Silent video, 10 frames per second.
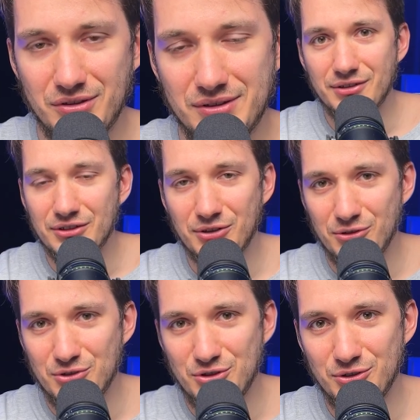so I
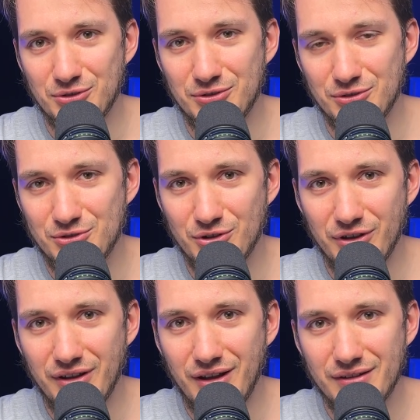encourage you to
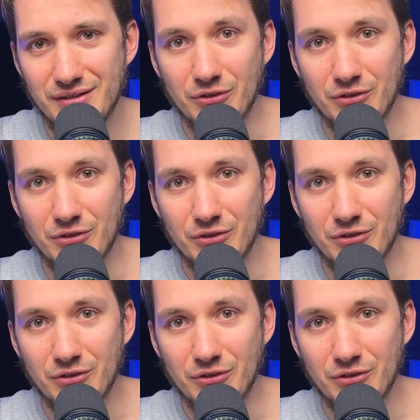join us